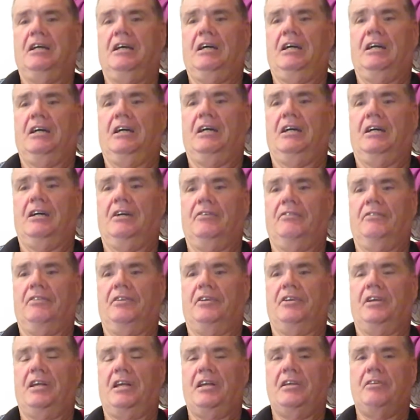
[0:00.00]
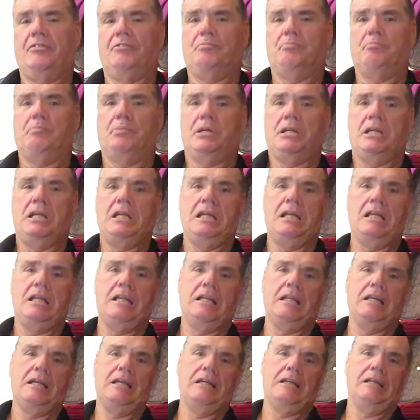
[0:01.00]
that has
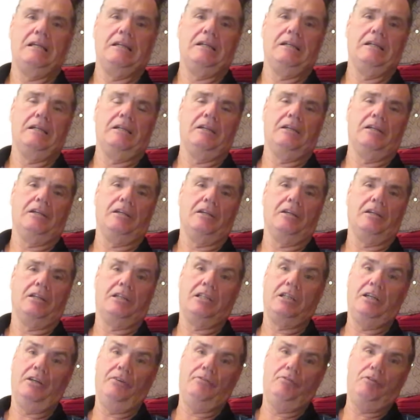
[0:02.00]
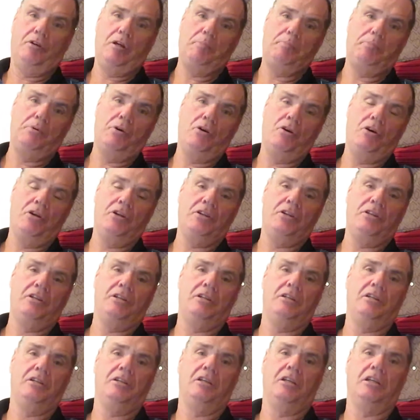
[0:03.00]
been a cover-up on
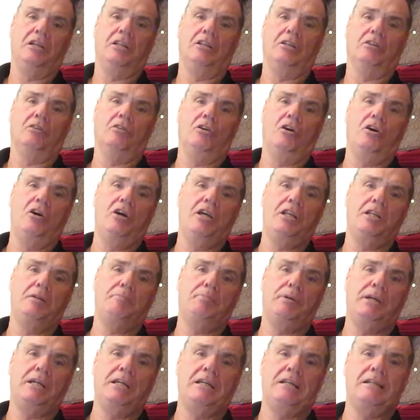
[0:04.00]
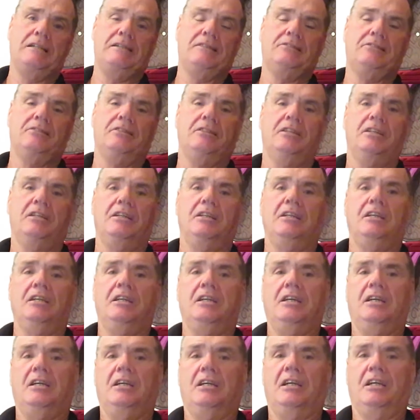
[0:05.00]
and lied about
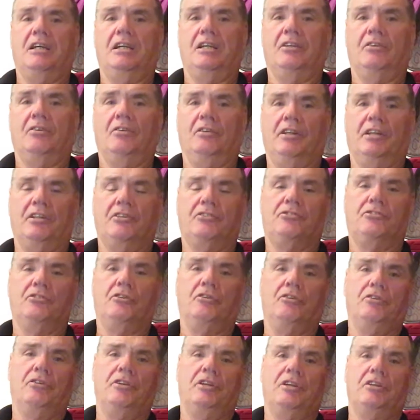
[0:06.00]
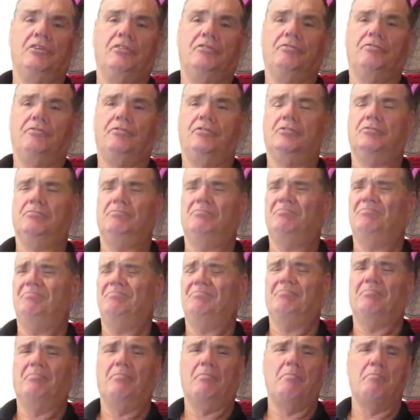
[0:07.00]
and all that sort of thing for
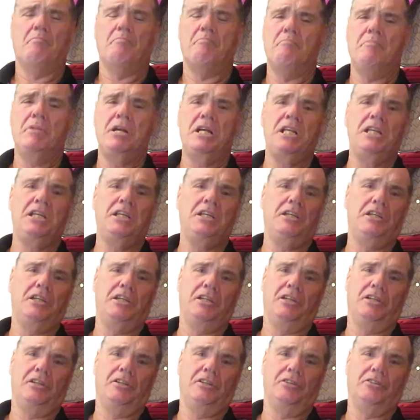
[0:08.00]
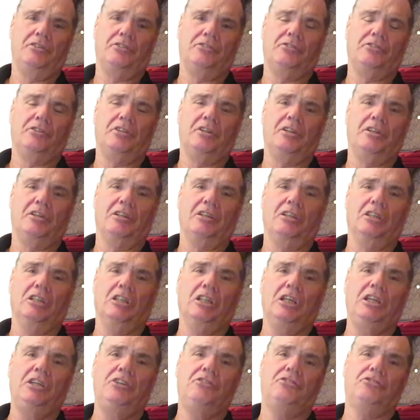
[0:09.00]
many years, at
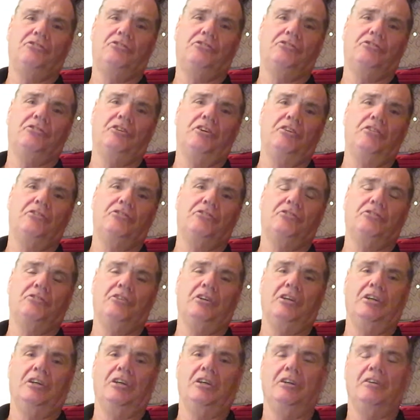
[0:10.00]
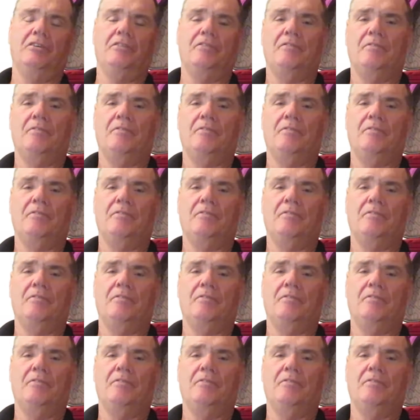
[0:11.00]
least since the